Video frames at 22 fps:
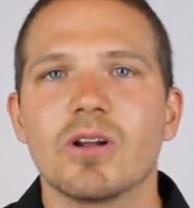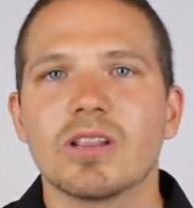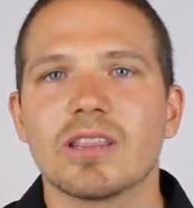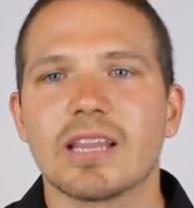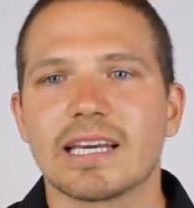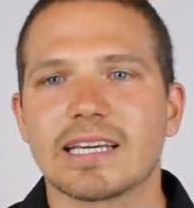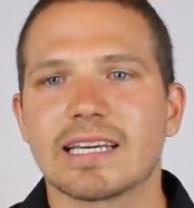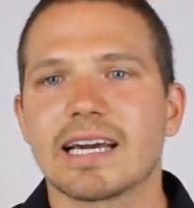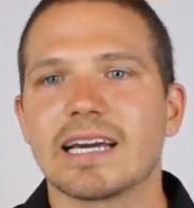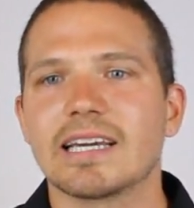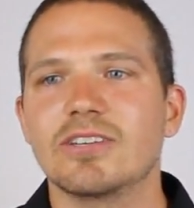
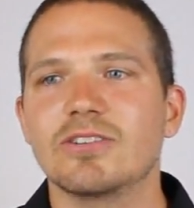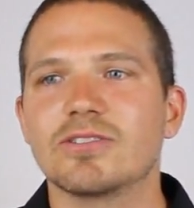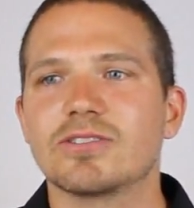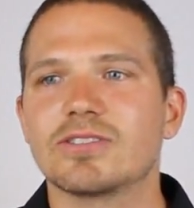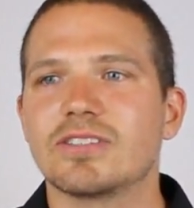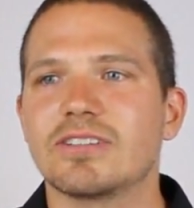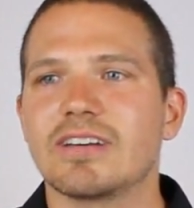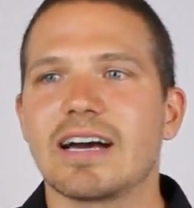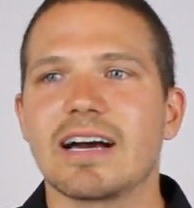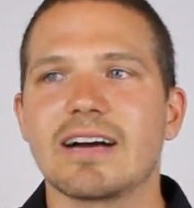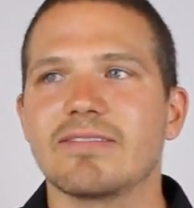like I
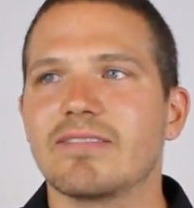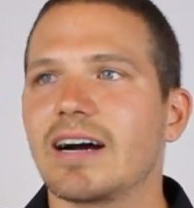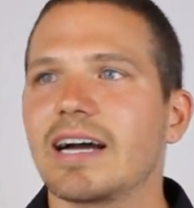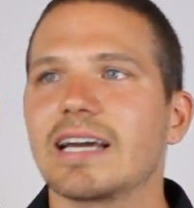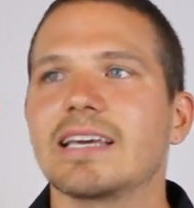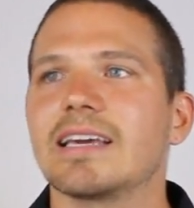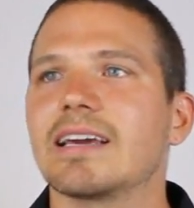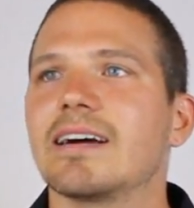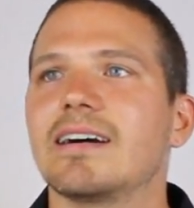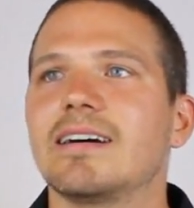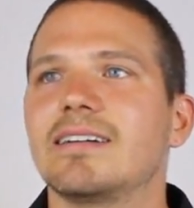used to have,
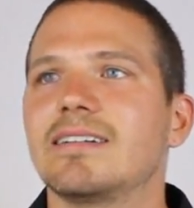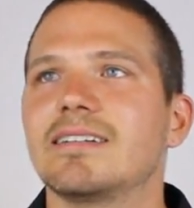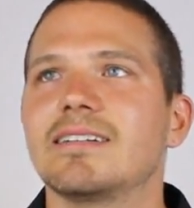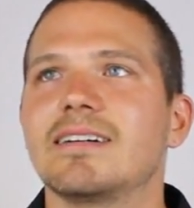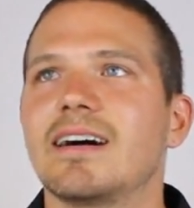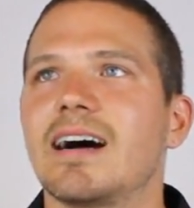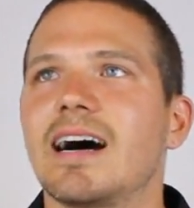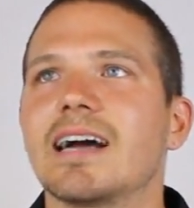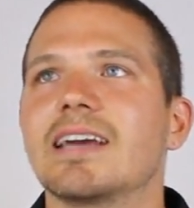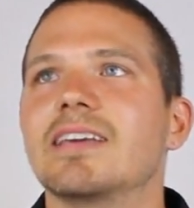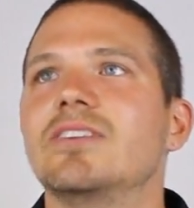
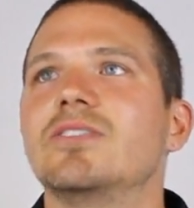I